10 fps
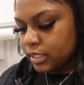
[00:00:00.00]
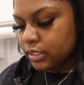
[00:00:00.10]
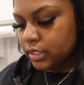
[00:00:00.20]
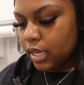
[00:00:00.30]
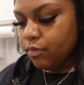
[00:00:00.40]

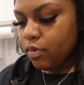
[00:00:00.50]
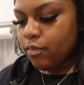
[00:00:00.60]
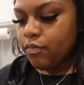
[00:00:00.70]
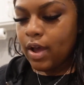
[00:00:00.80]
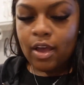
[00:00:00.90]
this came from
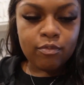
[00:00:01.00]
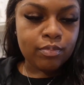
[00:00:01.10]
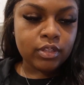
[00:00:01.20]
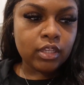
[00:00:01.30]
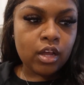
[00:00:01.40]
Five
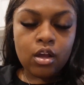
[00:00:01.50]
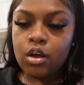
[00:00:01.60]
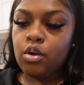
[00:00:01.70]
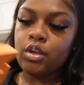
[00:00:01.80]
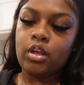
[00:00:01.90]

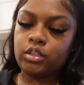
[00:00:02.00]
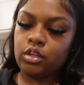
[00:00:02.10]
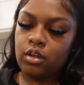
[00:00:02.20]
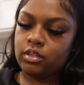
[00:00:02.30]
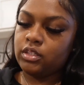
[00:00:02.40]
Below. Y'all
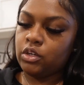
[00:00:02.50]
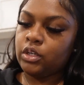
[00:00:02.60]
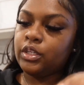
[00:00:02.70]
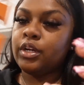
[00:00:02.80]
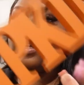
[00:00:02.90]
saw this earlier